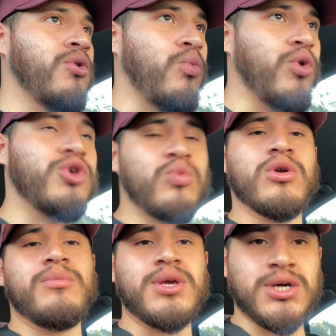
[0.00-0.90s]
what you
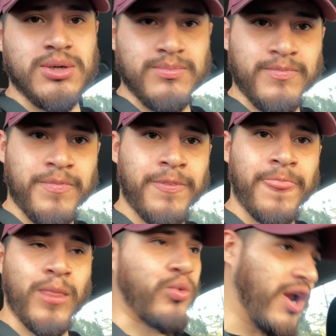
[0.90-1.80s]
want to become,
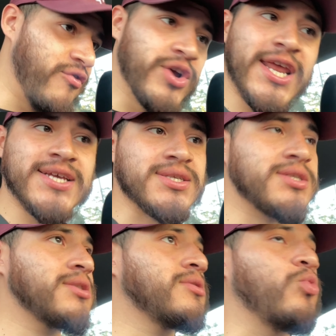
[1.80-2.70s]
whatever it
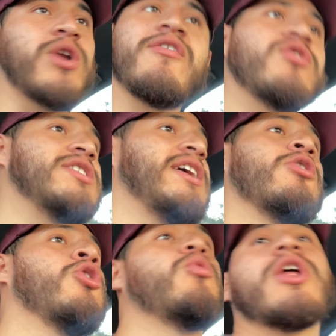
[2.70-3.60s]
is, whatever it is. I
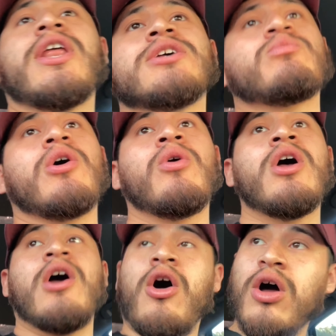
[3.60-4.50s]
don't know what it is, bro.
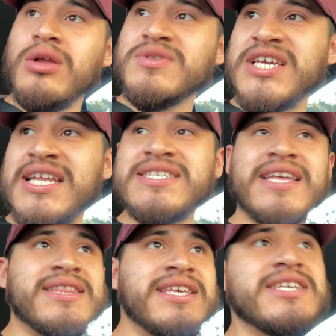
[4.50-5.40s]
All I'm saying is
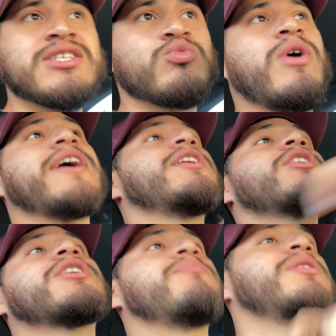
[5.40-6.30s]
that this right here
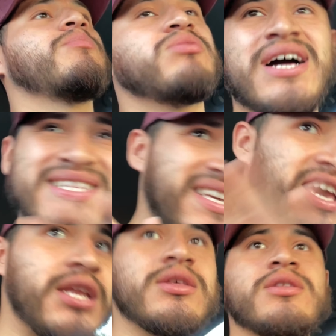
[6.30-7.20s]
could be applied to
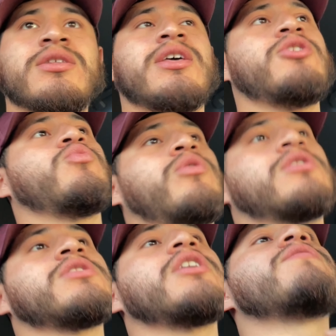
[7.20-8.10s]
anything that you want in life.